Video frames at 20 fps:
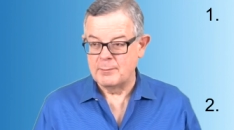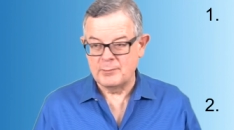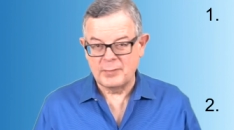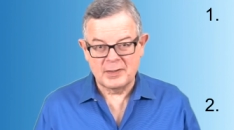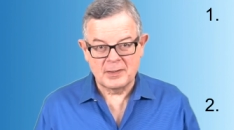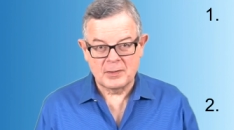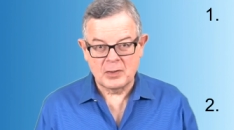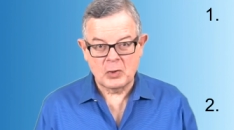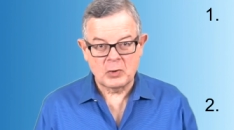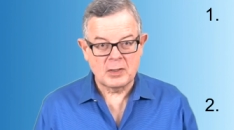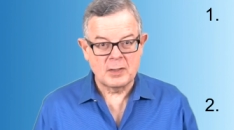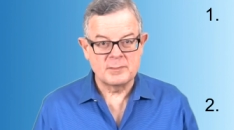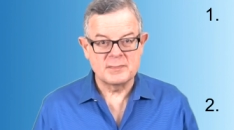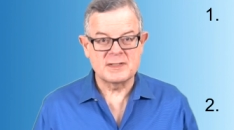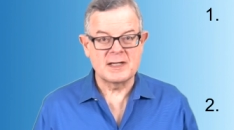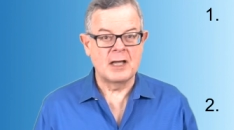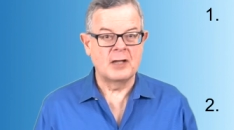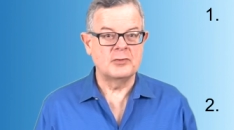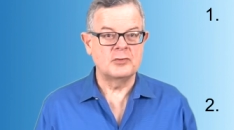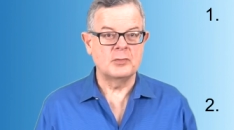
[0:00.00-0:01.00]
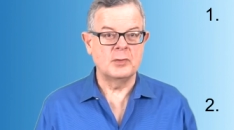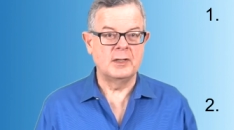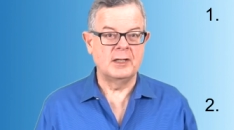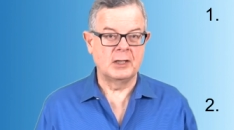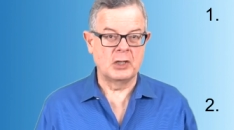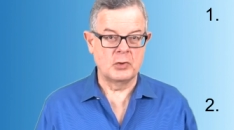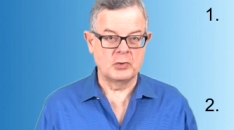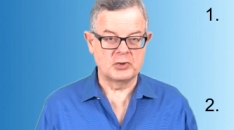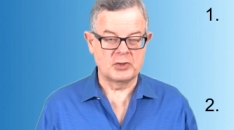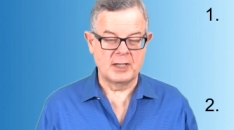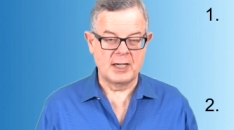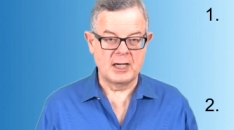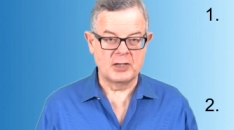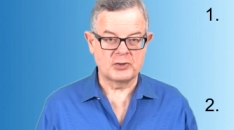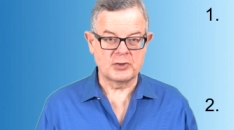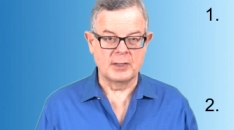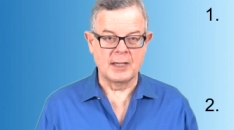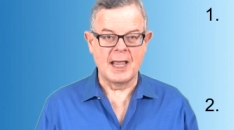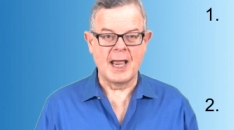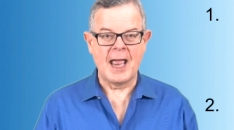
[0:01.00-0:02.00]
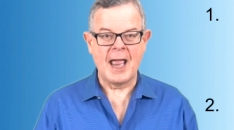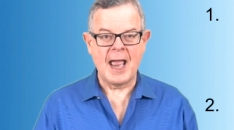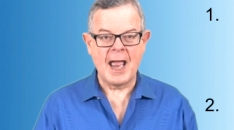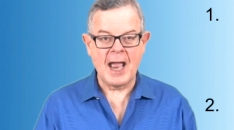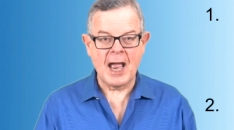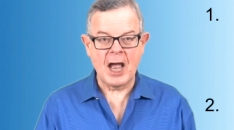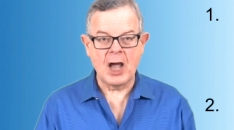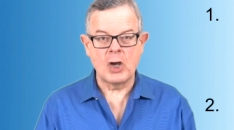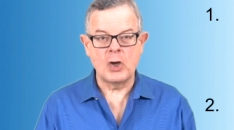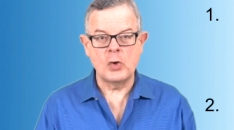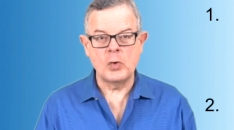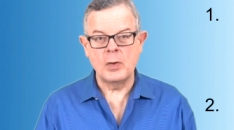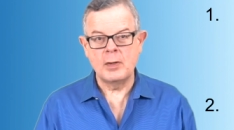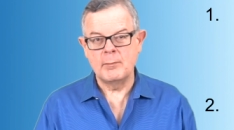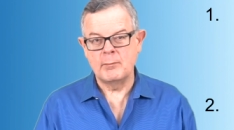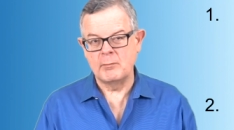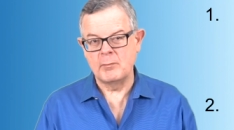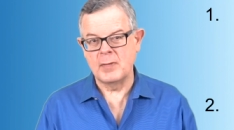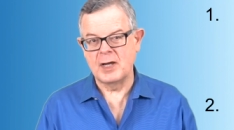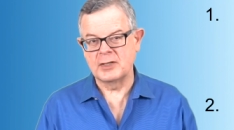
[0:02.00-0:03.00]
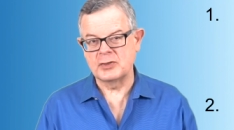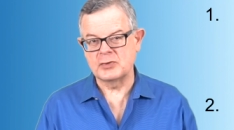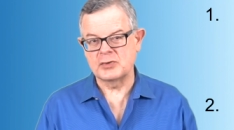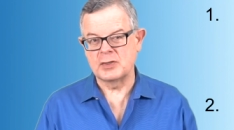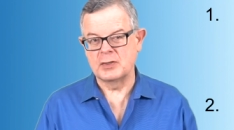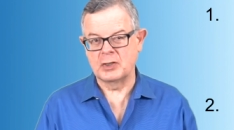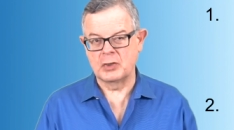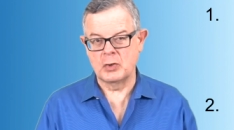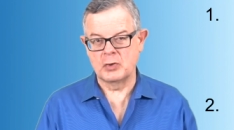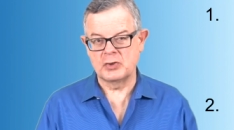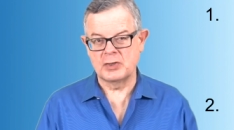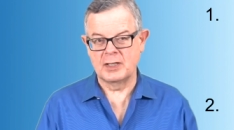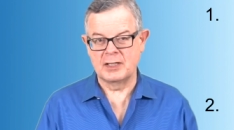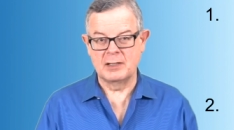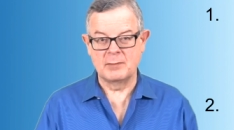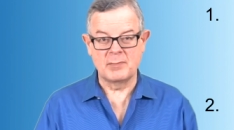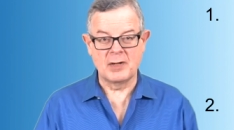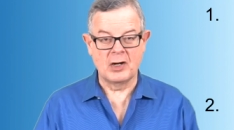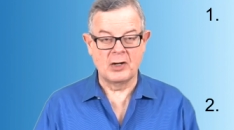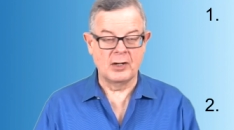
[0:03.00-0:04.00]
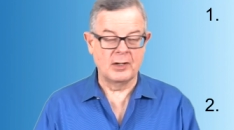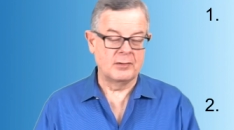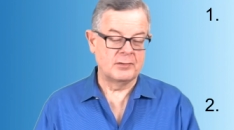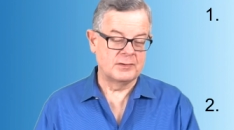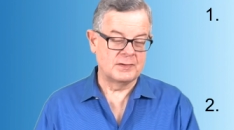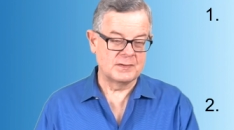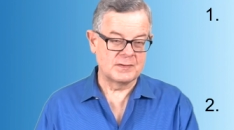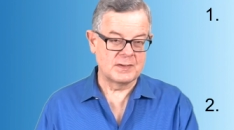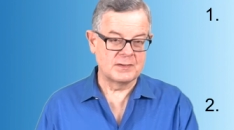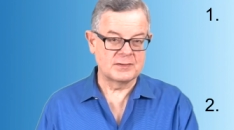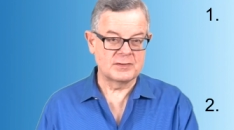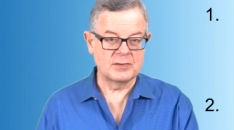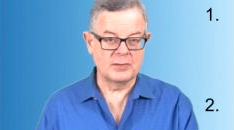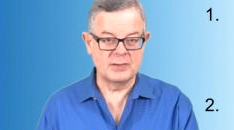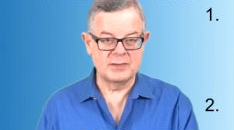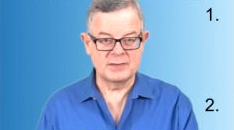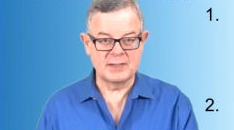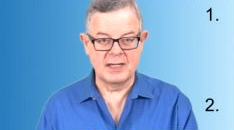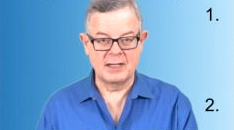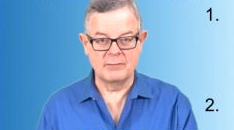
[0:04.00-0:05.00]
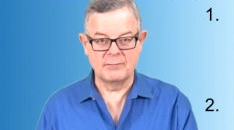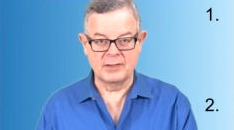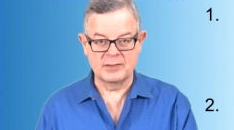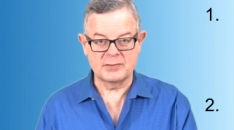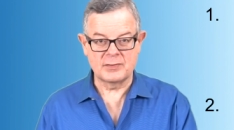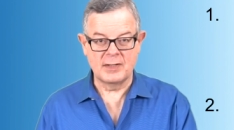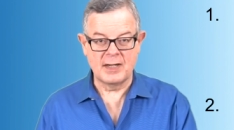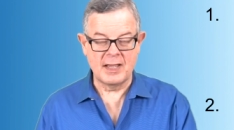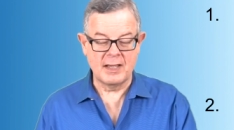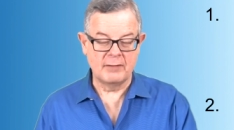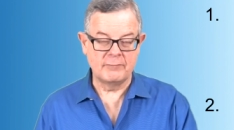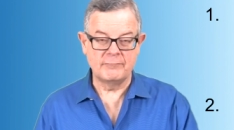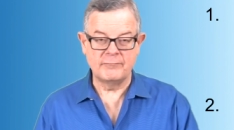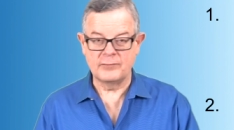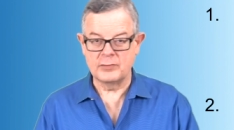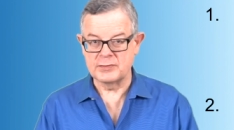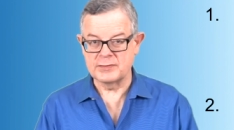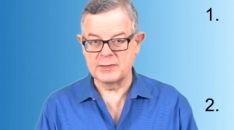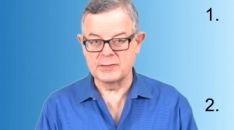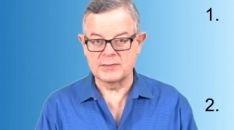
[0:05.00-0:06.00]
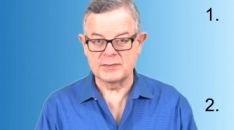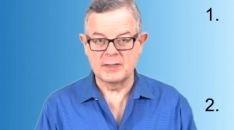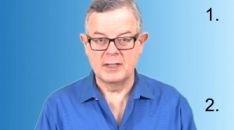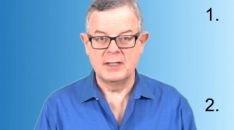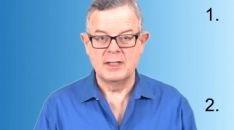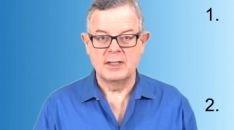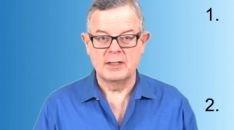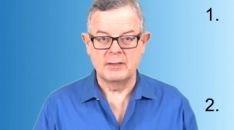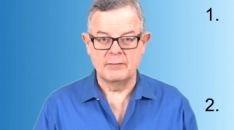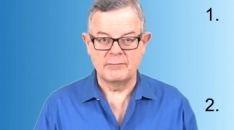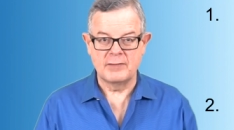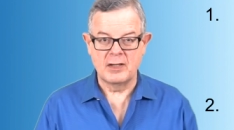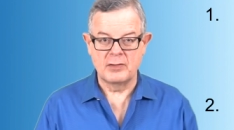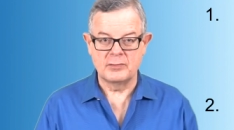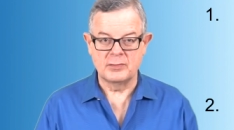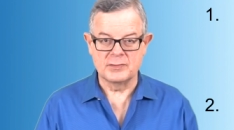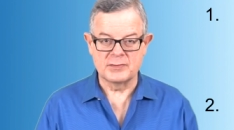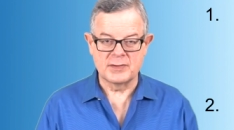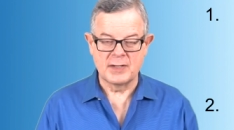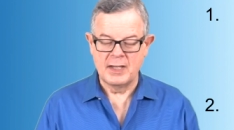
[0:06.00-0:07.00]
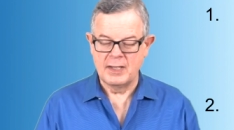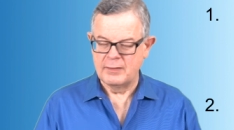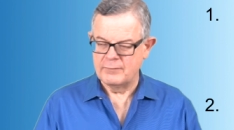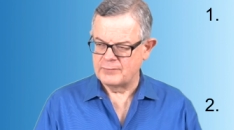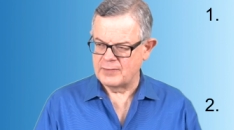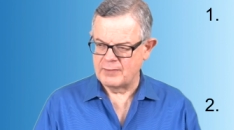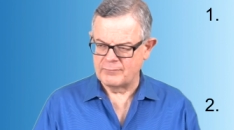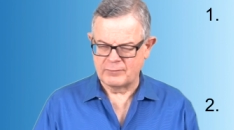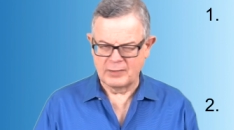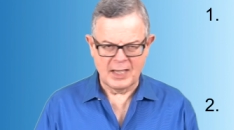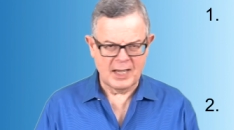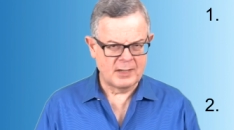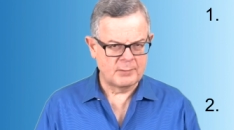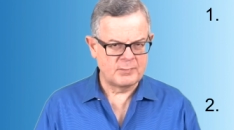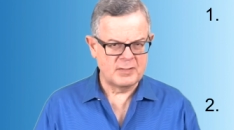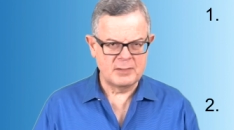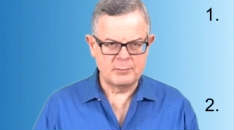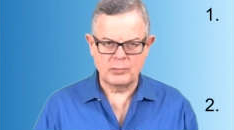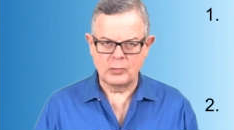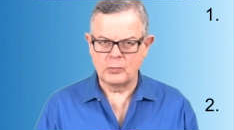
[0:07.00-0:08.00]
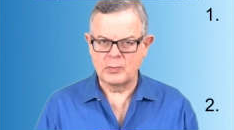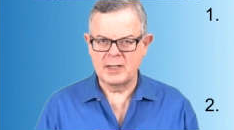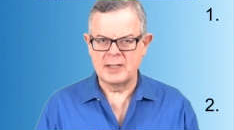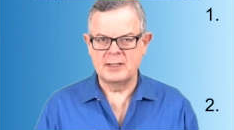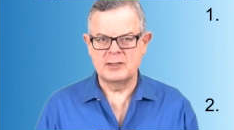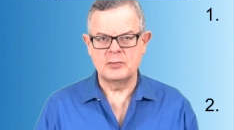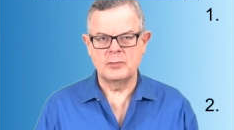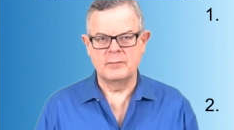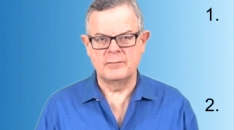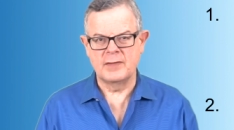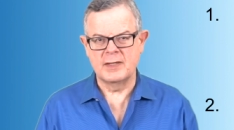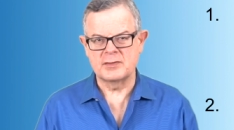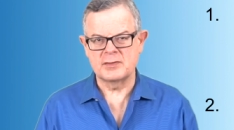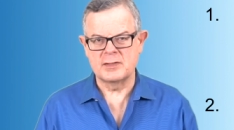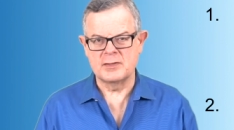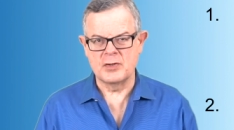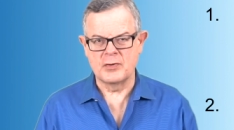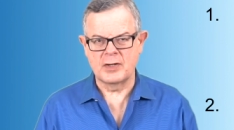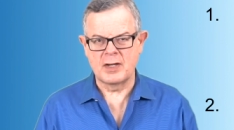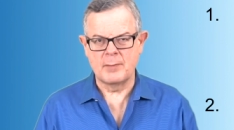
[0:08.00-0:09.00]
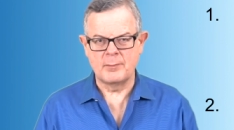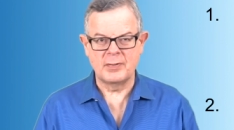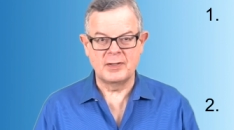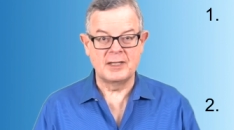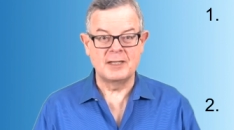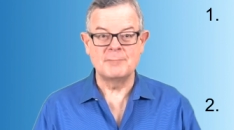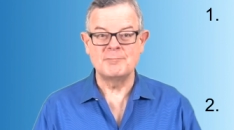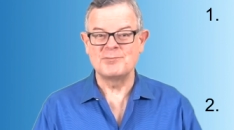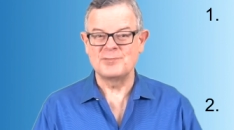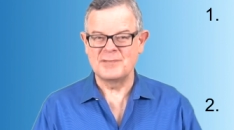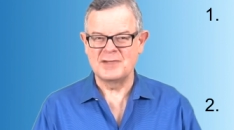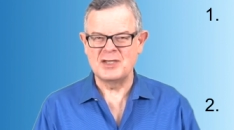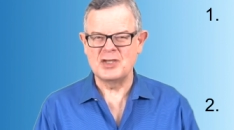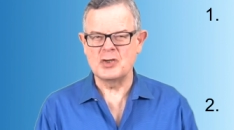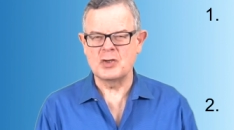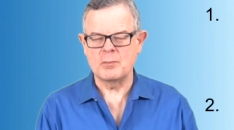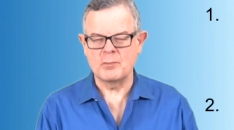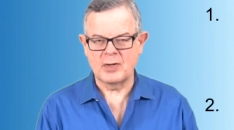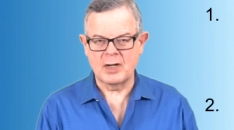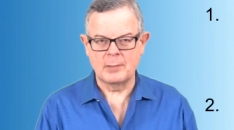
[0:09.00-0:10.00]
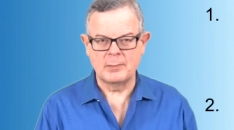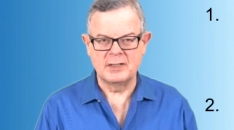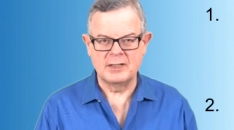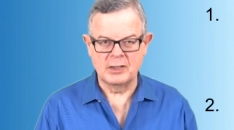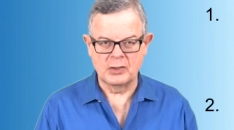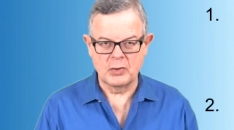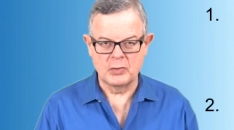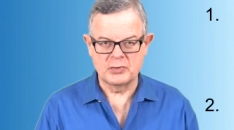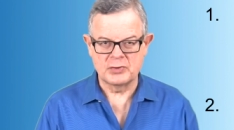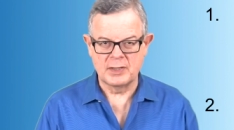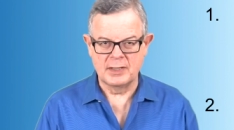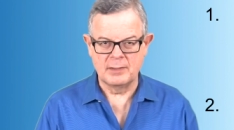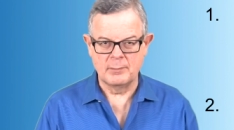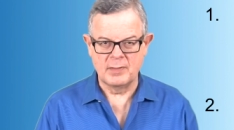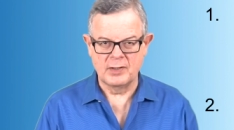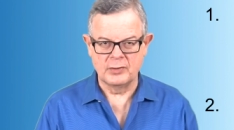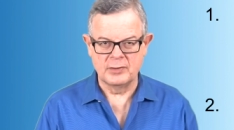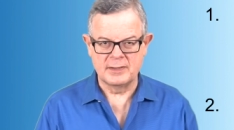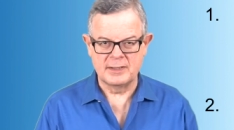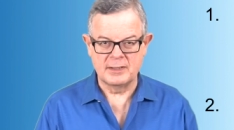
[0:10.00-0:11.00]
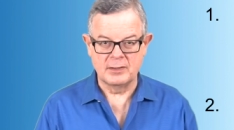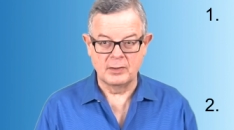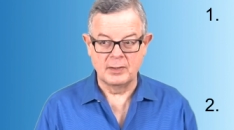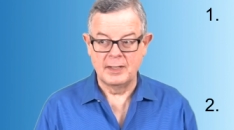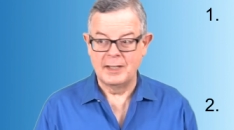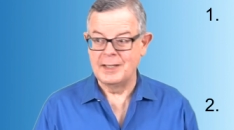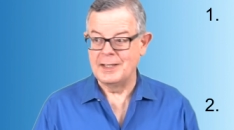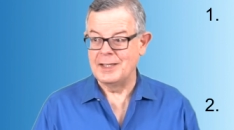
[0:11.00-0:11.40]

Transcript: But it all comes down to a negotiation. How much negotiating power does the Series A investor have versus the founders? If you have a lot of people ready to invest in your company, you can probably negotiate a better deal.